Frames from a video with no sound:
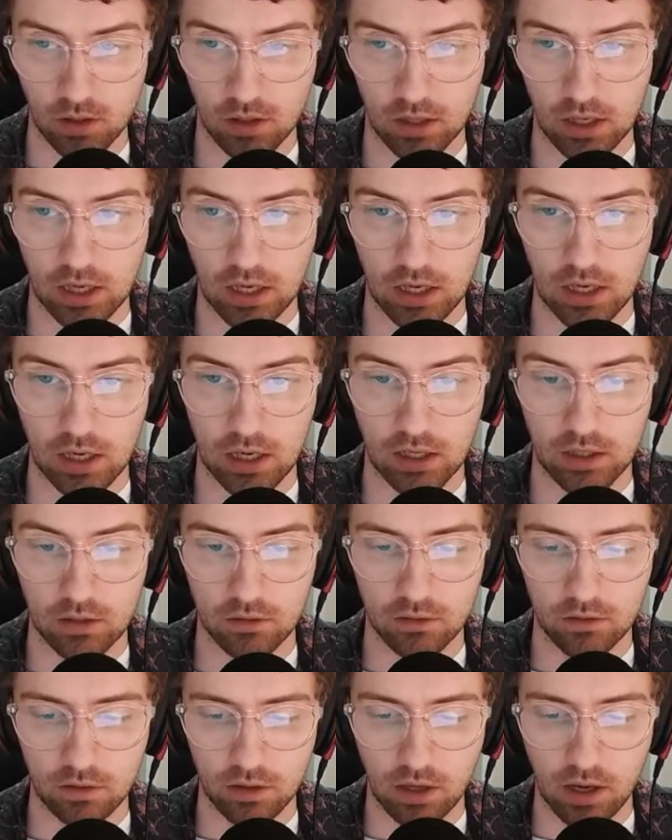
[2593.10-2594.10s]

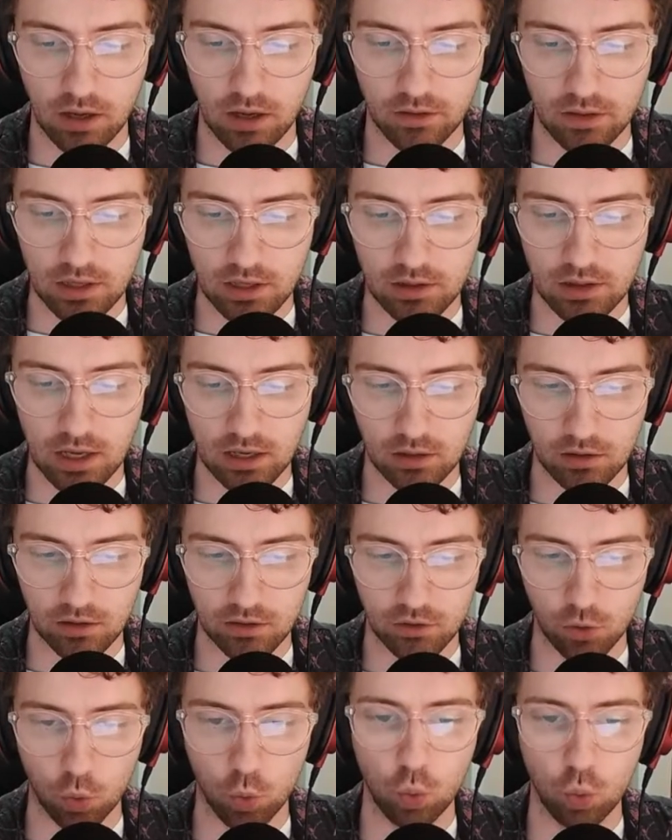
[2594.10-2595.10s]
And I think that
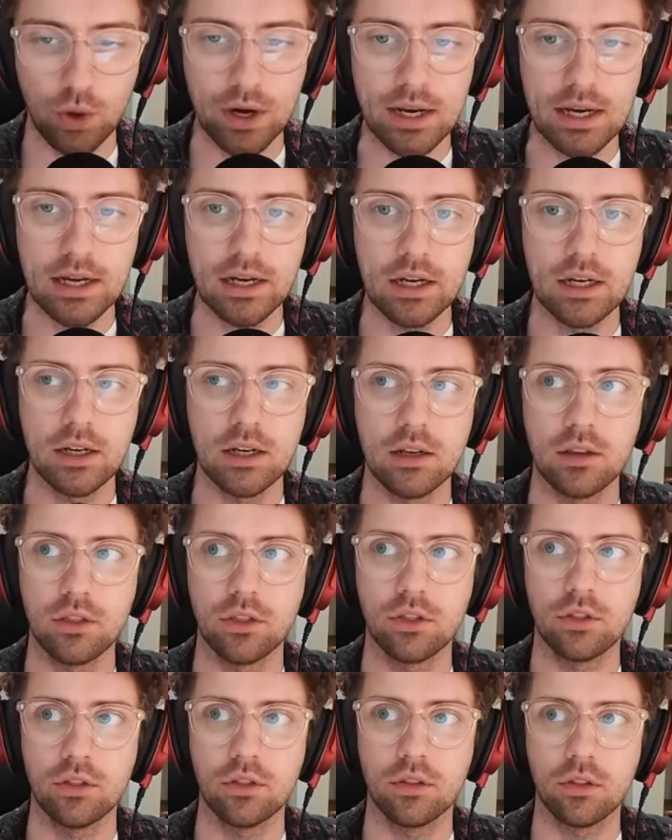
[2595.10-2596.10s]
the
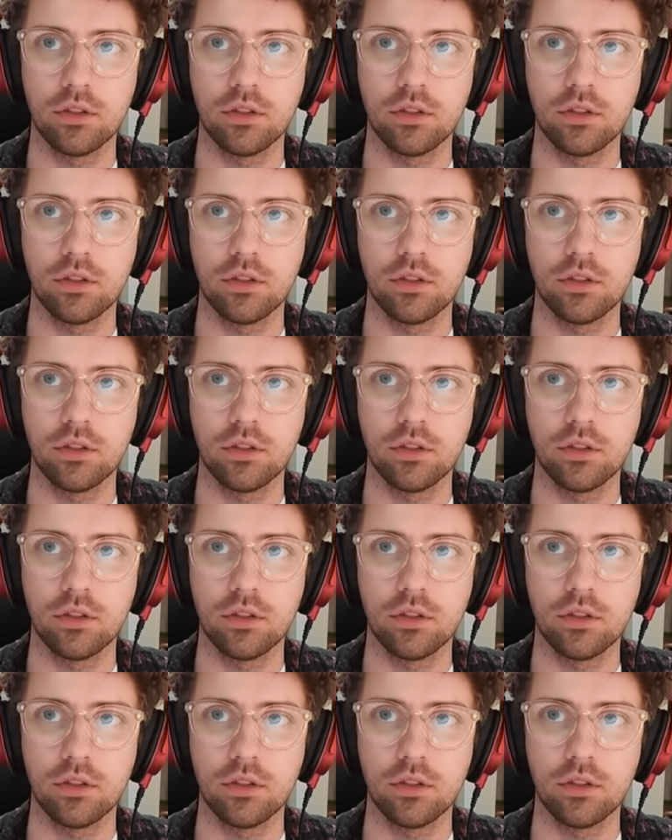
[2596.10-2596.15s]
win